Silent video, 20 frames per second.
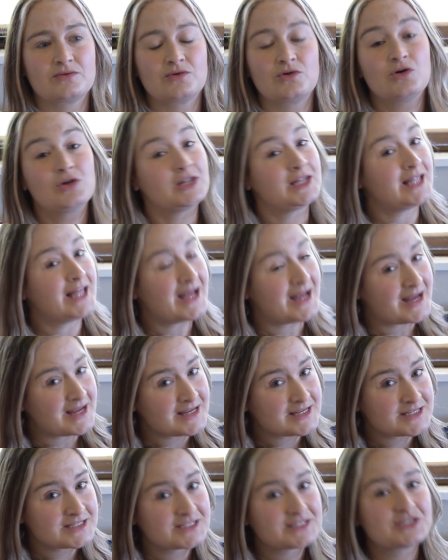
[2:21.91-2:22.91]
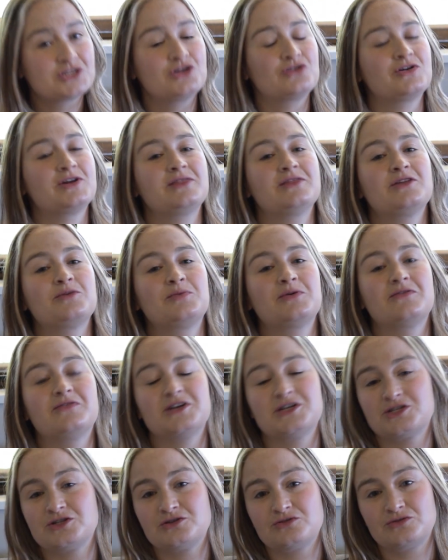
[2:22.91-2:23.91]
Unless you're in the
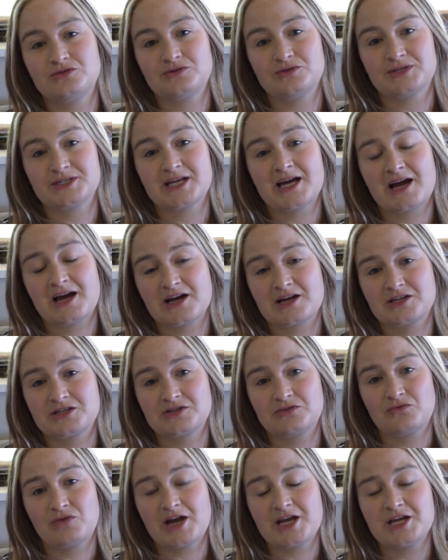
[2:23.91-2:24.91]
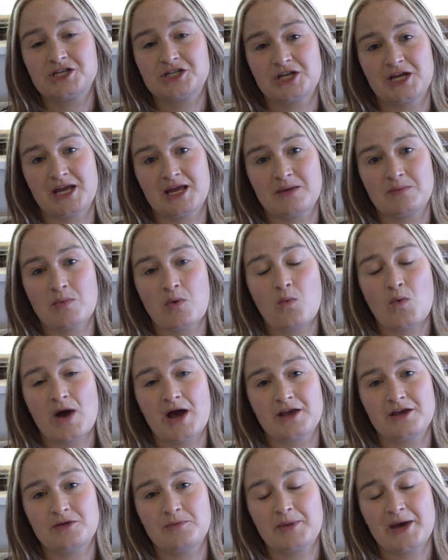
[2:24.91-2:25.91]
provisional tax regime
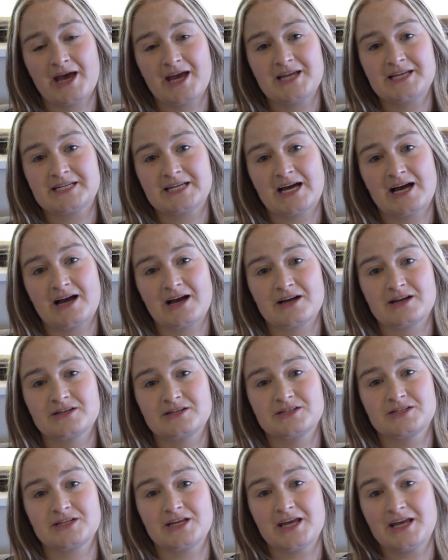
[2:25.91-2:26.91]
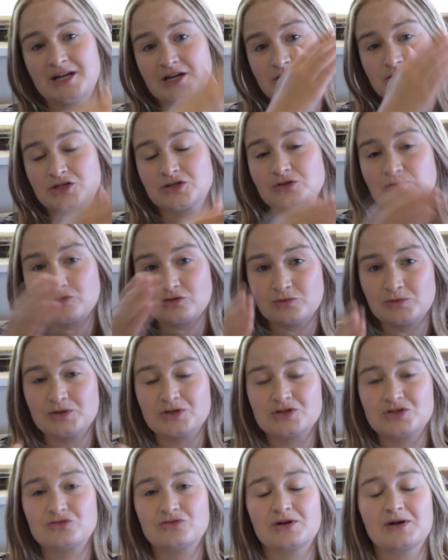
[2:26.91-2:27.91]
where you pay tax in
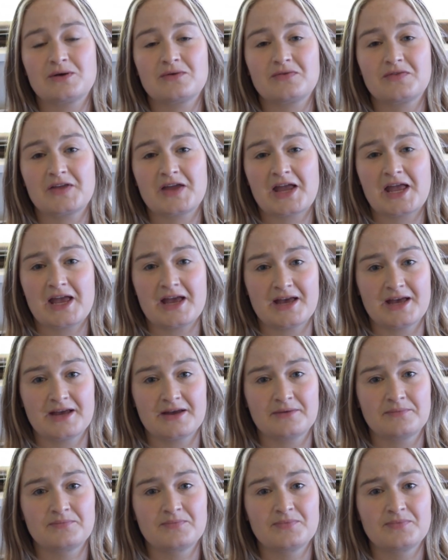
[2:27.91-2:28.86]
instalments throughout the year.